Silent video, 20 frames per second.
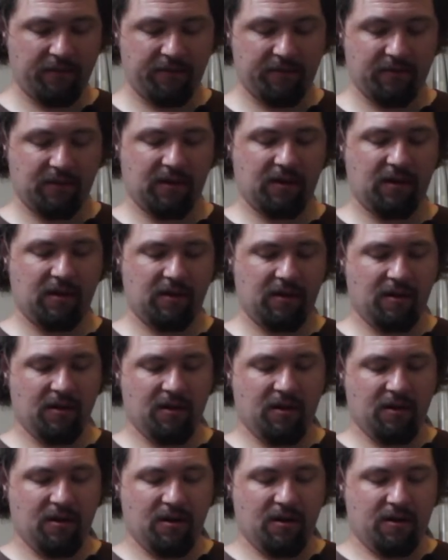for the
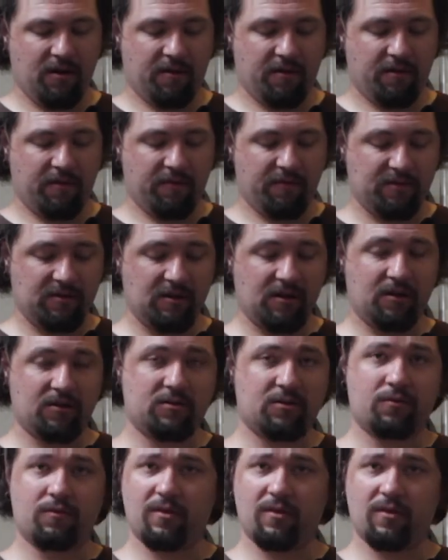cells to